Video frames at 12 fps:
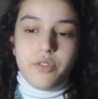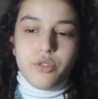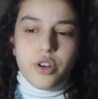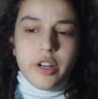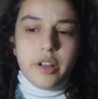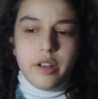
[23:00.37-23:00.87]

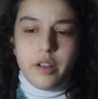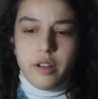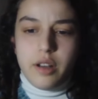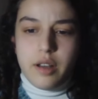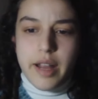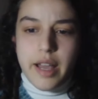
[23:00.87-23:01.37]
for
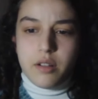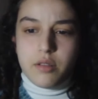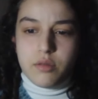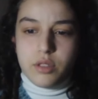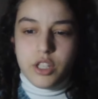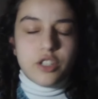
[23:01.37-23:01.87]

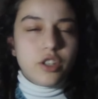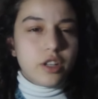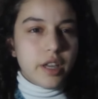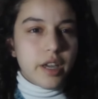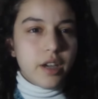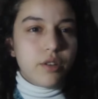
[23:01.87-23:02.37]
around
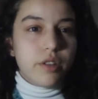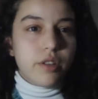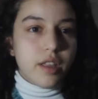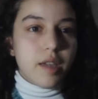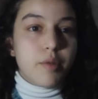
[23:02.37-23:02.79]
yesterday or the day